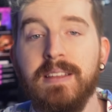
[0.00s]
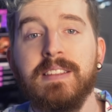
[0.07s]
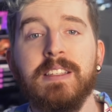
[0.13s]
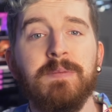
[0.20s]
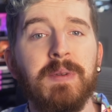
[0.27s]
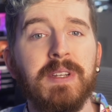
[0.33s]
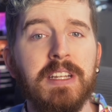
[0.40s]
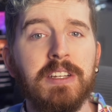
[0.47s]
This
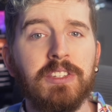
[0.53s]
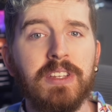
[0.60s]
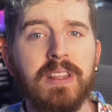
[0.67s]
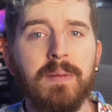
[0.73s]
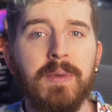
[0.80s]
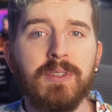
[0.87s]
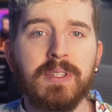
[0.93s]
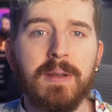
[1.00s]
is potentially
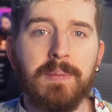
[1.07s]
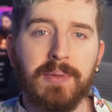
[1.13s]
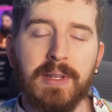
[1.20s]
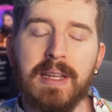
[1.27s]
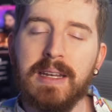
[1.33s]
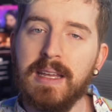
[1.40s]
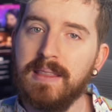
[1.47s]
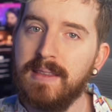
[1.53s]
the most
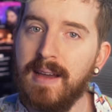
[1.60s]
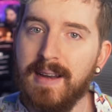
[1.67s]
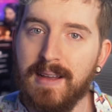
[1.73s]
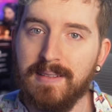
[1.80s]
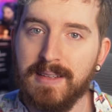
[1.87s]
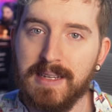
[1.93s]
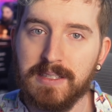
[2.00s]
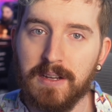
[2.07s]
complete and thought
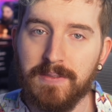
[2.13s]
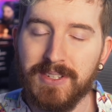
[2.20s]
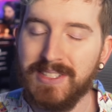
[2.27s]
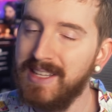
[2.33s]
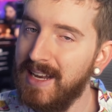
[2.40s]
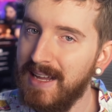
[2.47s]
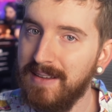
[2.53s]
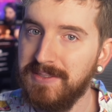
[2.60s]
out link
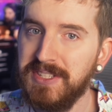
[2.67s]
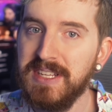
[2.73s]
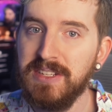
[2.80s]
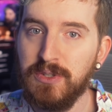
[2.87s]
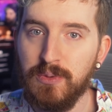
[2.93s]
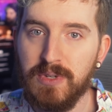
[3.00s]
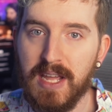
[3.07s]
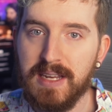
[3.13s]
service that I have
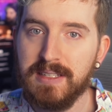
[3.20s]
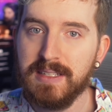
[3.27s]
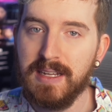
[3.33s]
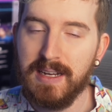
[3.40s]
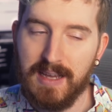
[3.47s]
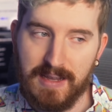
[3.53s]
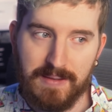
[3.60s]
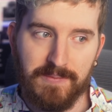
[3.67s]
seen to date,
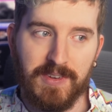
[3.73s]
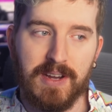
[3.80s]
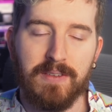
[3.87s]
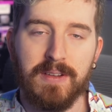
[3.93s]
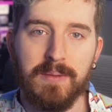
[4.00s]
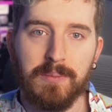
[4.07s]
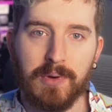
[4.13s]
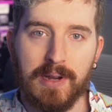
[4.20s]
and I am
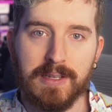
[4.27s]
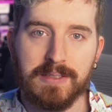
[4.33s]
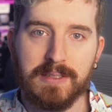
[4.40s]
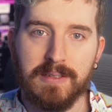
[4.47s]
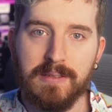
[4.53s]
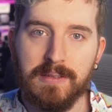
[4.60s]
very impressed.